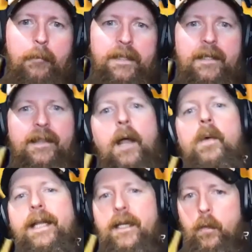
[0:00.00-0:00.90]
But the thing I
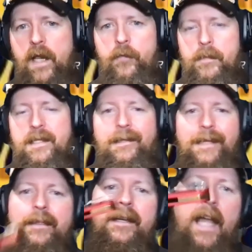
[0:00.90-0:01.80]
want to get away from is
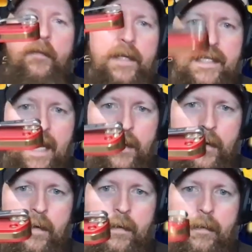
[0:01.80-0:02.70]
let the knife
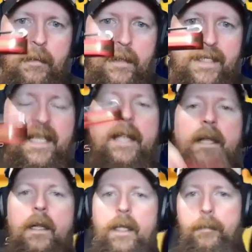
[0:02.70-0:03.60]
designer
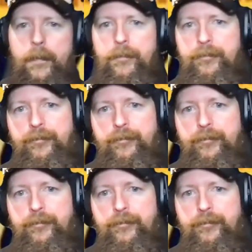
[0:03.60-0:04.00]
design the clip.